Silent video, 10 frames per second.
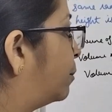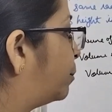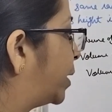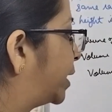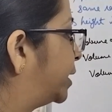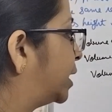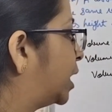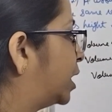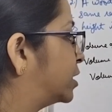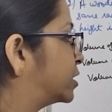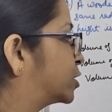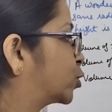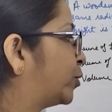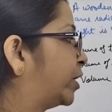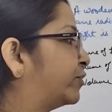pi r
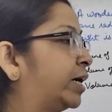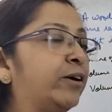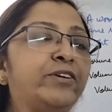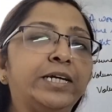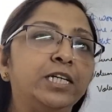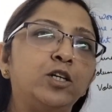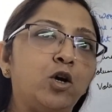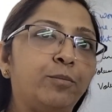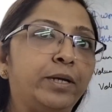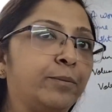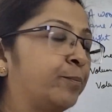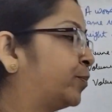square, we have taken common.